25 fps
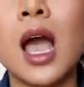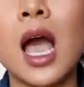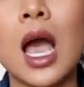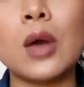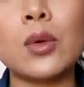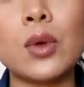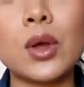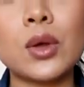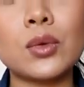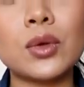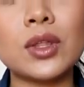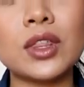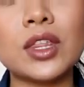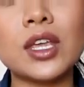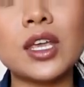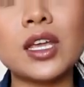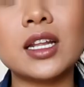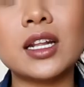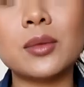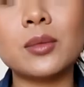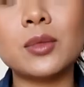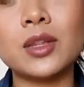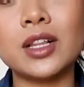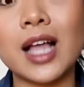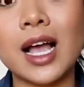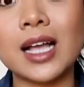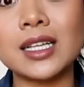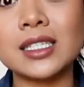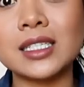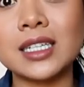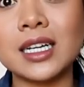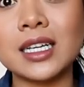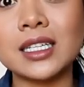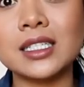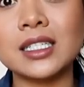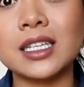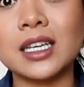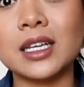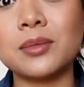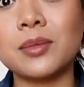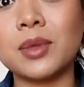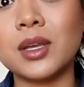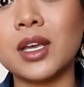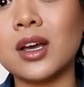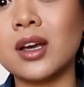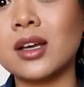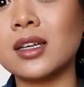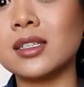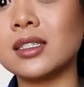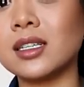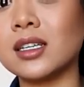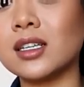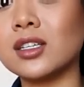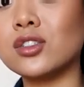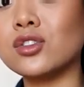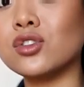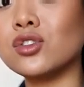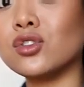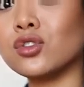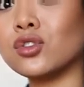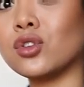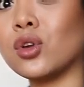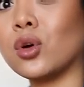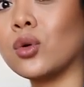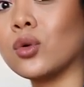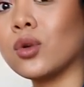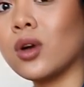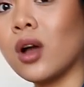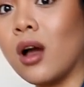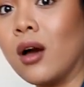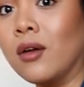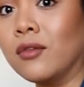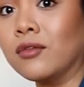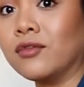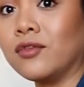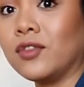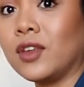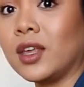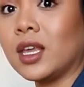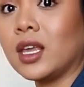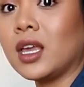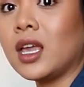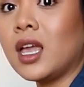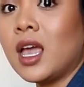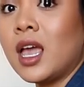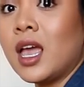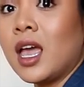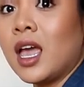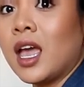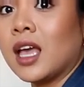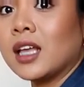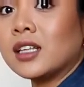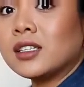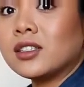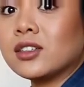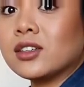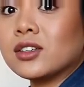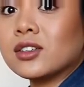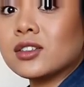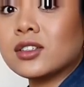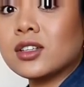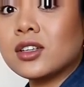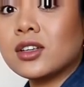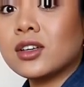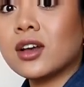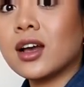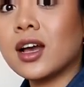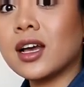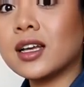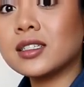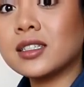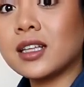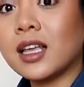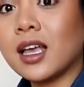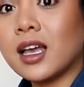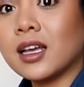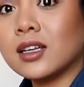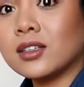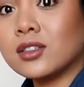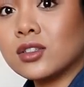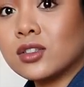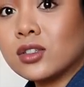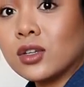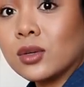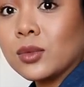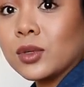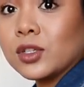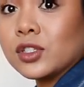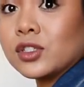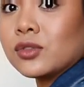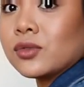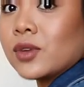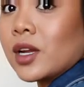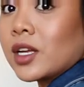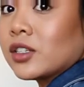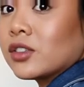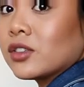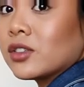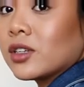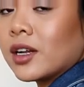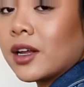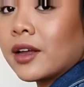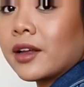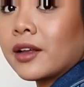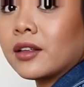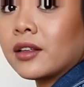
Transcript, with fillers: I went with it and I'm glad that I did because it is so comfy. And seriously, you guys, it has so much stretch that I